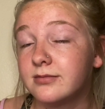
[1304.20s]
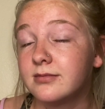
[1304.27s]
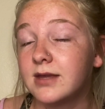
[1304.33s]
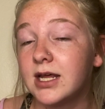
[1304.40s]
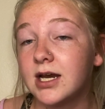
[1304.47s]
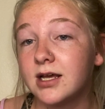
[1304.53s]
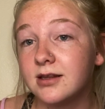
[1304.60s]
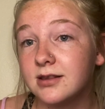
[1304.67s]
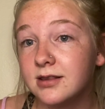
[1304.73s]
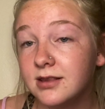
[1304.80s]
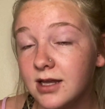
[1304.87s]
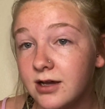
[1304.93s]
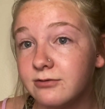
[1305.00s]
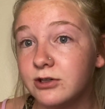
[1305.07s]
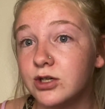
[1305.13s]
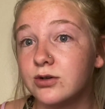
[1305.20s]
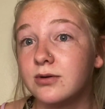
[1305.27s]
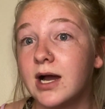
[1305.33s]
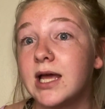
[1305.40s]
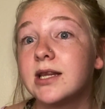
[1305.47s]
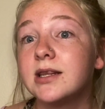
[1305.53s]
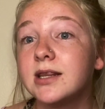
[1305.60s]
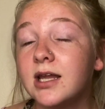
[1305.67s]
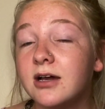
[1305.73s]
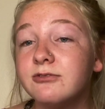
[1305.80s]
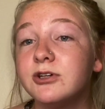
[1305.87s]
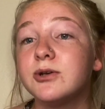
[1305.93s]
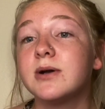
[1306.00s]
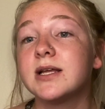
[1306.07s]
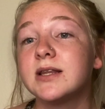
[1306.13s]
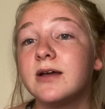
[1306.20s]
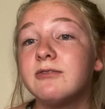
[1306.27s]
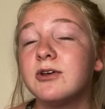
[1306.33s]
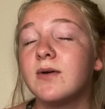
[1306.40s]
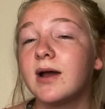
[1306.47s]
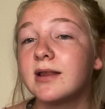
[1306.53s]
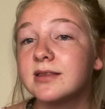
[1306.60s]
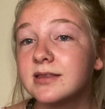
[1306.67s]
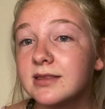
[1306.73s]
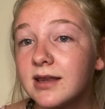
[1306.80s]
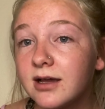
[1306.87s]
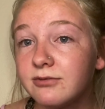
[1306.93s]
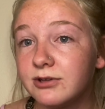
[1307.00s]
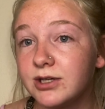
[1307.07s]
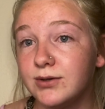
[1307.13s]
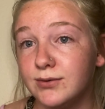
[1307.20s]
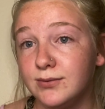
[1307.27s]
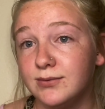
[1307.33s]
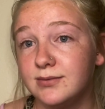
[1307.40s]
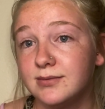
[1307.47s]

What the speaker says: And I love you. I love you. I love you. I love you.